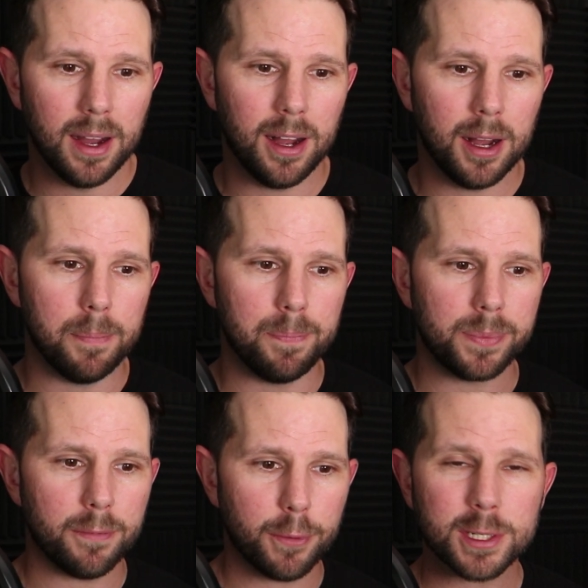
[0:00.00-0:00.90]
Um,
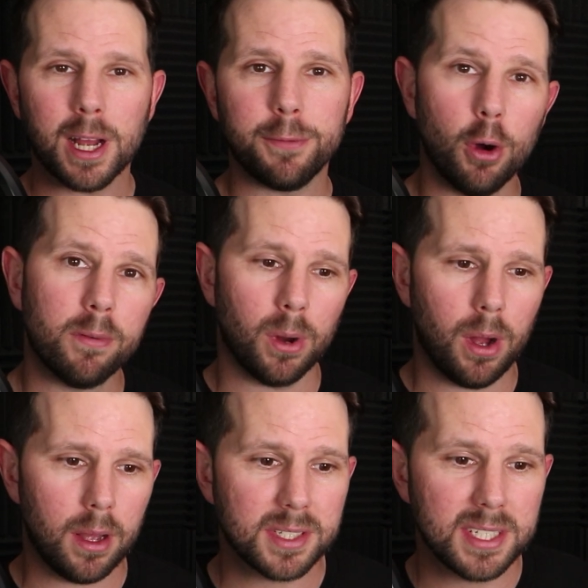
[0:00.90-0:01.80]
first off,
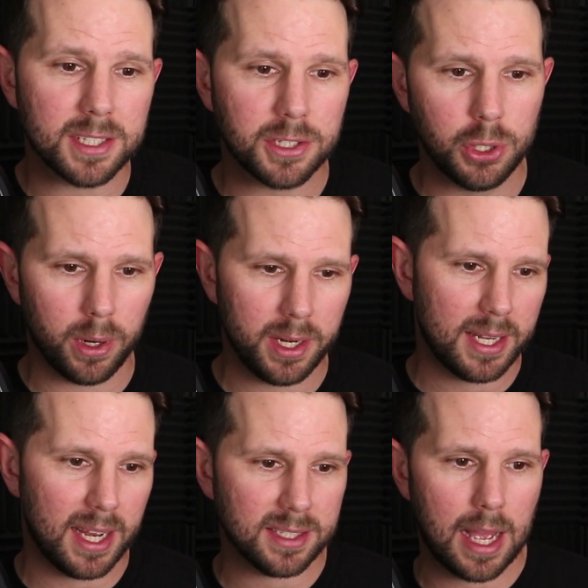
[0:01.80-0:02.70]
overall, since joining
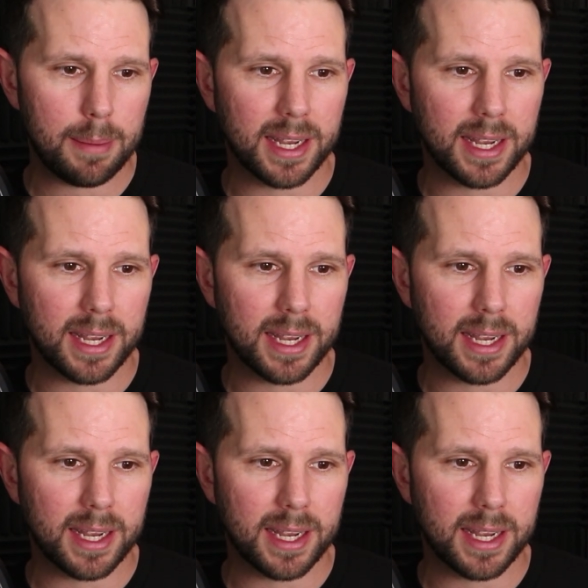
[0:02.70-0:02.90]
TesLab,